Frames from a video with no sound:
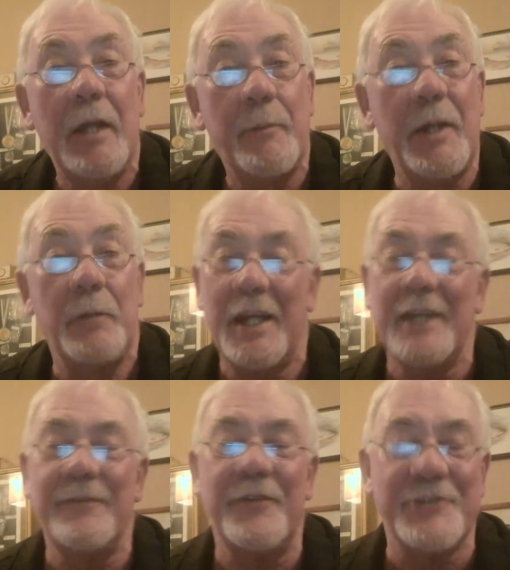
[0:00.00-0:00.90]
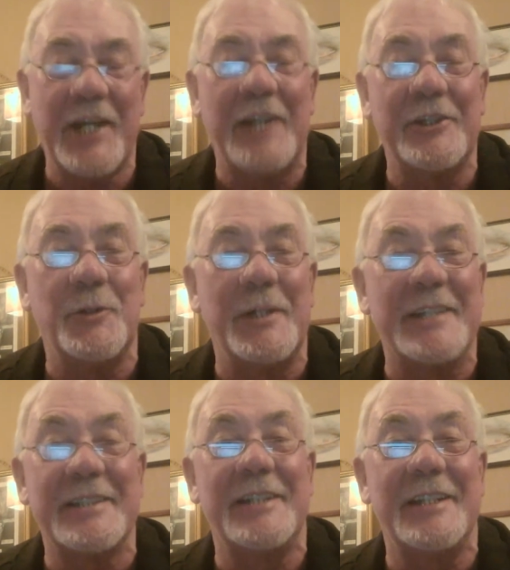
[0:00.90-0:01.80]
but when I first started doing
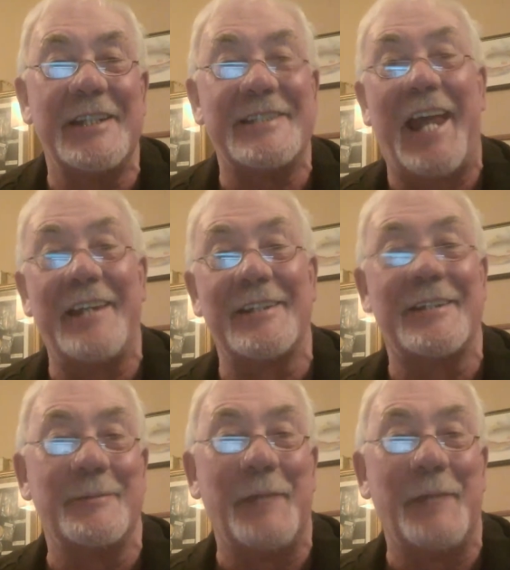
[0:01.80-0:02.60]
this, I didn't intend to